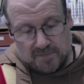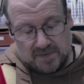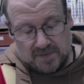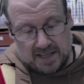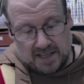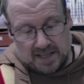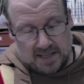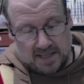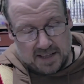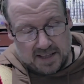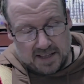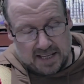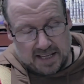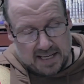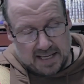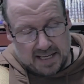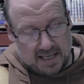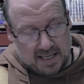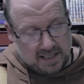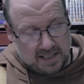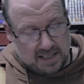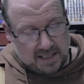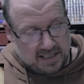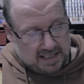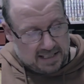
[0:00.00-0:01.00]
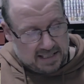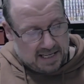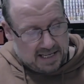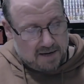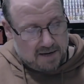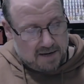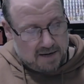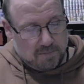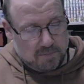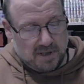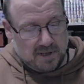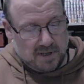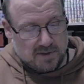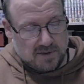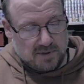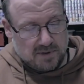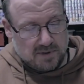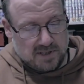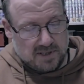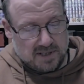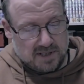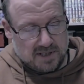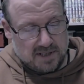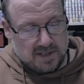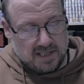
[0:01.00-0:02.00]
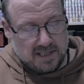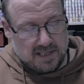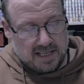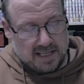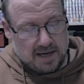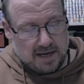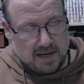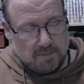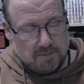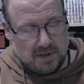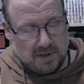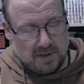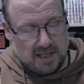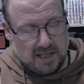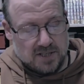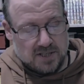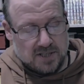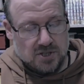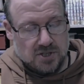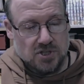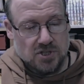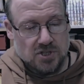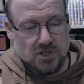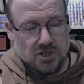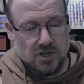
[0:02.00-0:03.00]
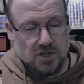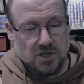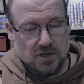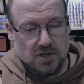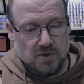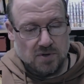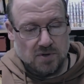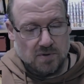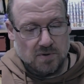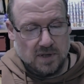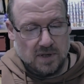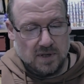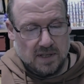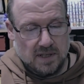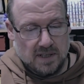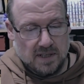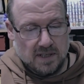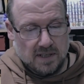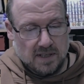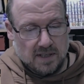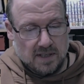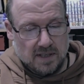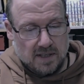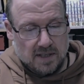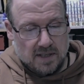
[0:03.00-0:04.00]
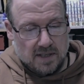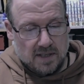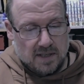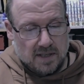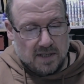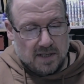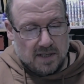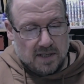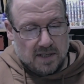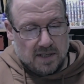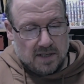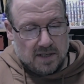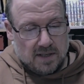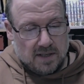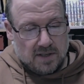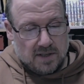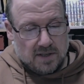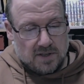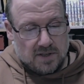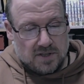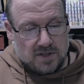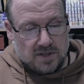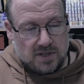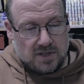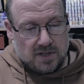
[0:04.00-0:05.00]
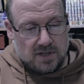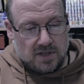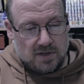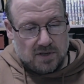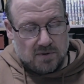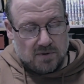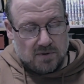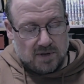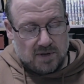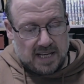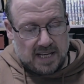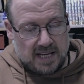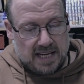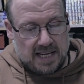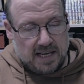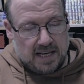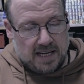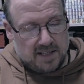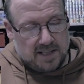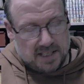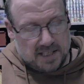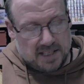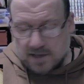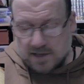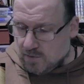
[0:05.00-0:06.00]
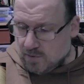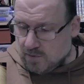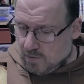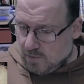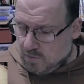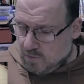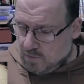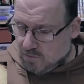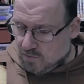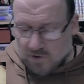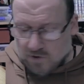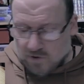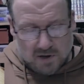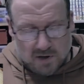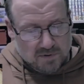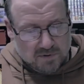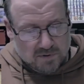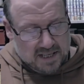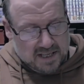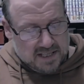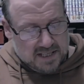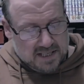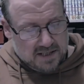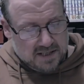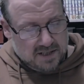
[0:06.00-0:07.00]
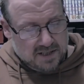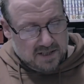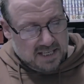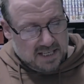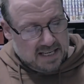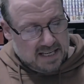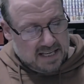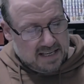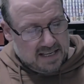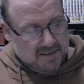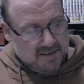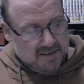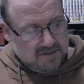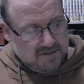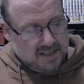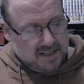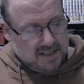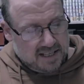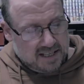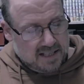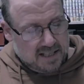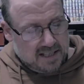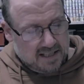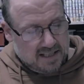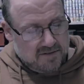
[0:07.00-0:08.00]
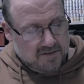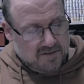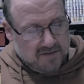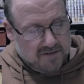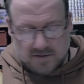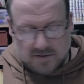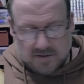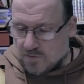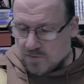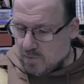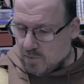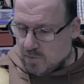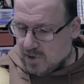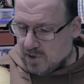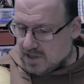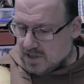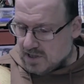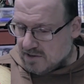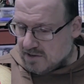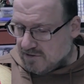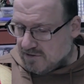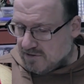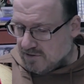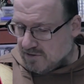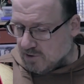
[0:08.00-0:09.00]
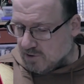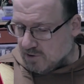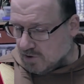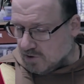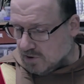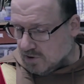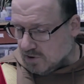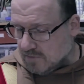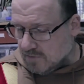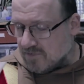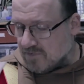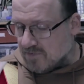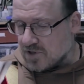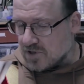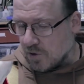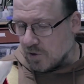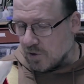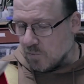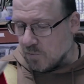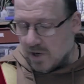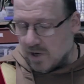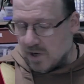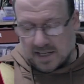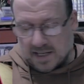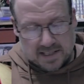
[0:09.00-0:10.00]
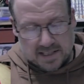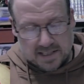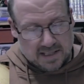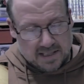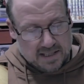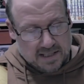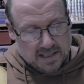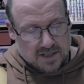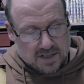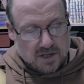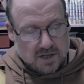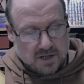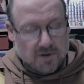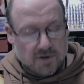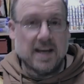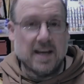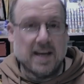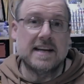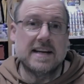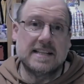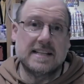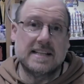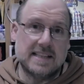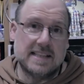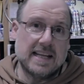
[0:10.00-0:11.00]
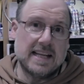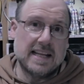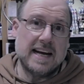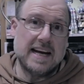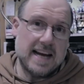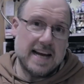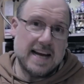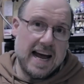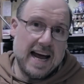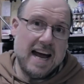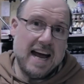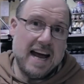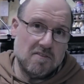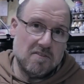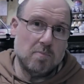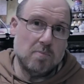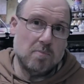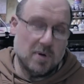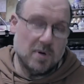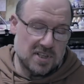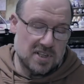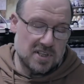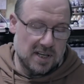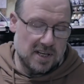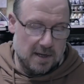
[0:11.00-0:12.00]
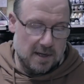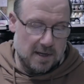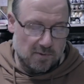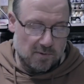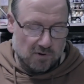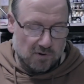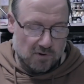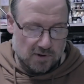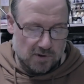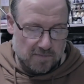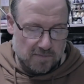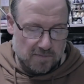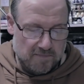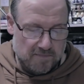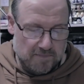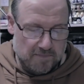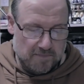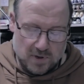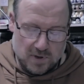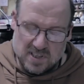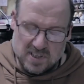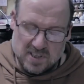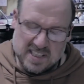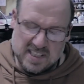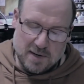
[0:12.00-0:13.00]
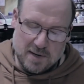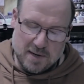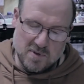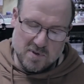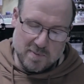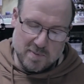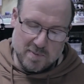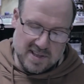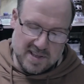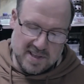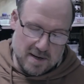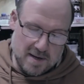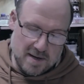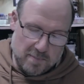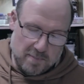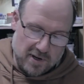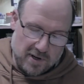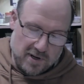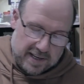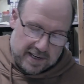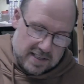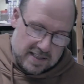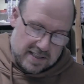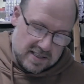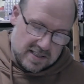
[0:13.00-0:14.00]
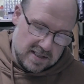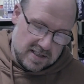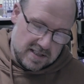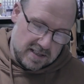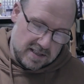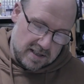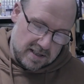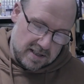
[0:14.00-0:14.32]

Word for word: uh, they are going to get a plus one so they get a plus two two there. I tell you what, we'll roll this because if they if it's one to four, so one, so they they have body armor on because that would have been their bikes.